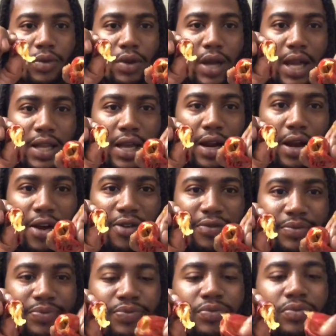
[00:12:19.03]
Got that off.
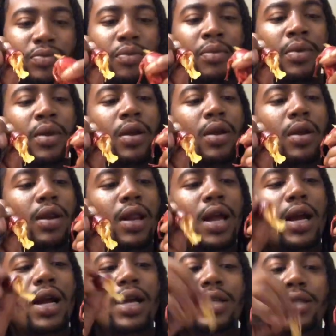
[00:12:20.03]

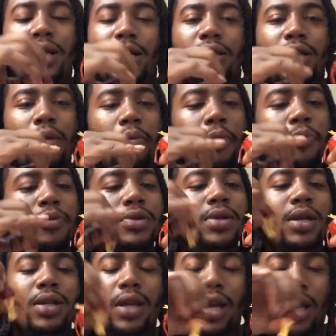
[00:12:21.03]
Like I say, some people
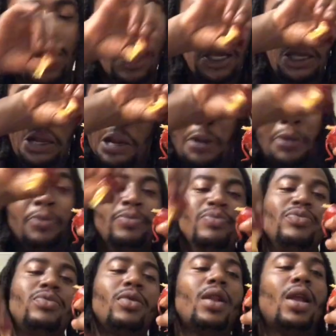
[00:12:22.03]
suck the head.
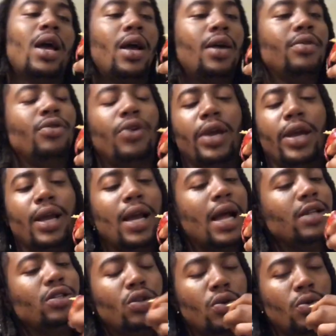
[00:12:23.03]
Now, you ain't
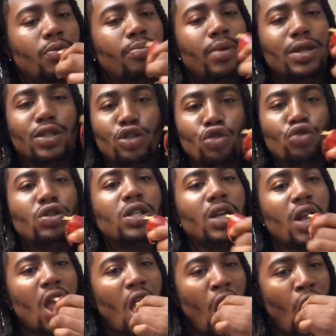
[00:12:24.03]
got to, but it's juicing now.